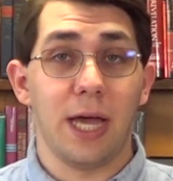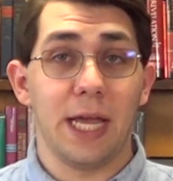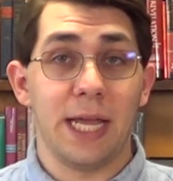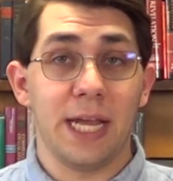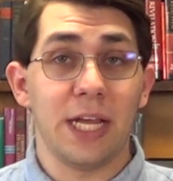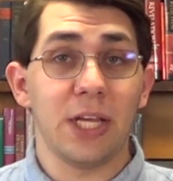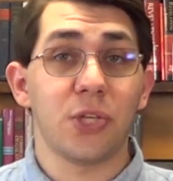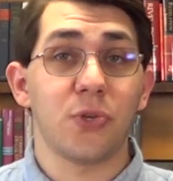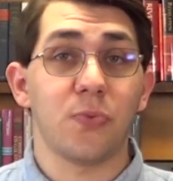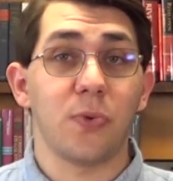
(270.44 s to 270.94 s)

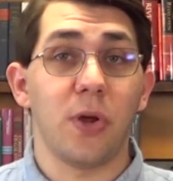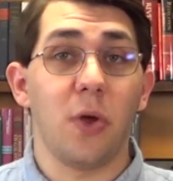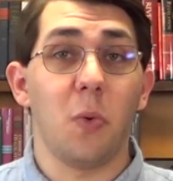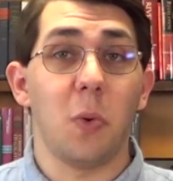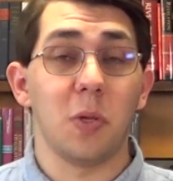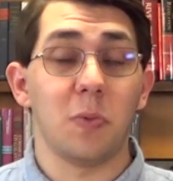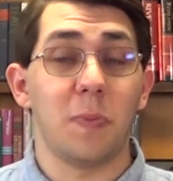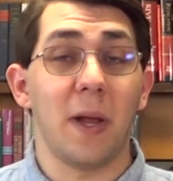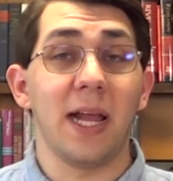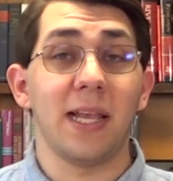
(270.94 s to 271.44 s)
Israel
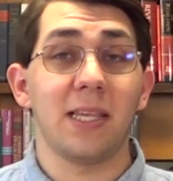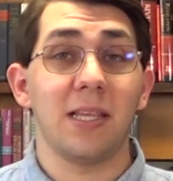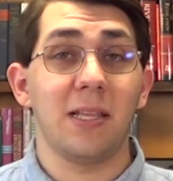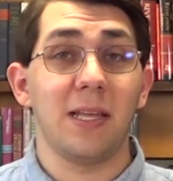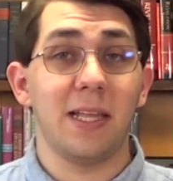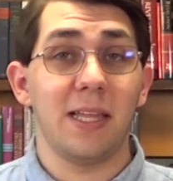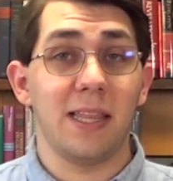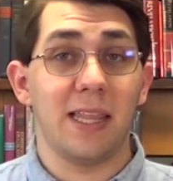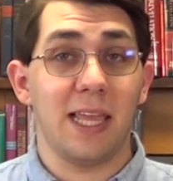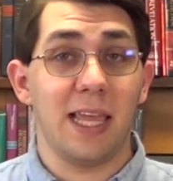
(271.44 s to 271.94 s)
was
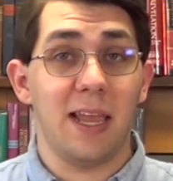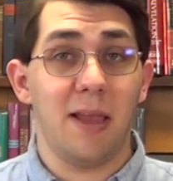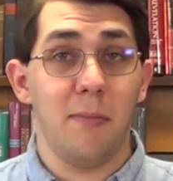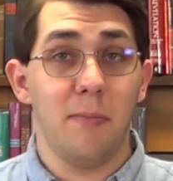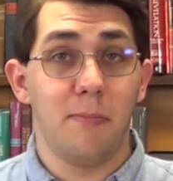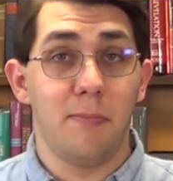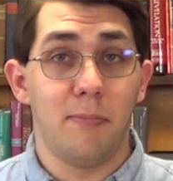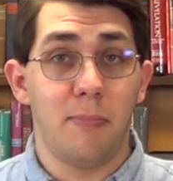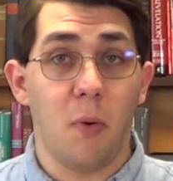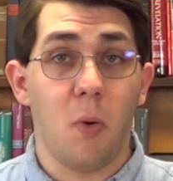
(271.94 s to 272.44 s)
basically the
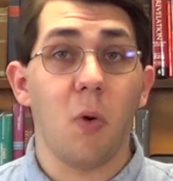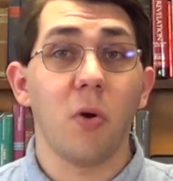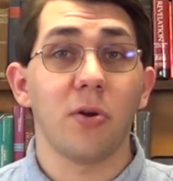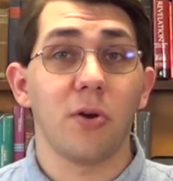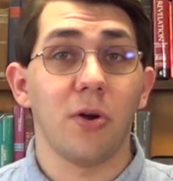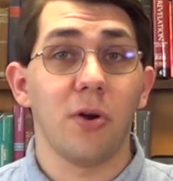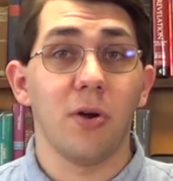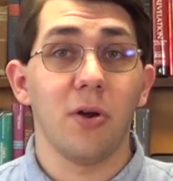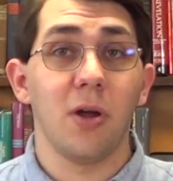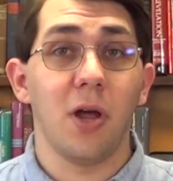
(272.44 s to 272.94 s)

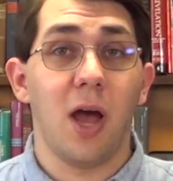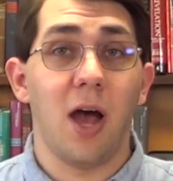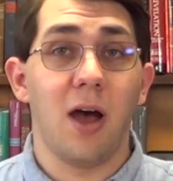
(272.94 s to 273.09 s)
border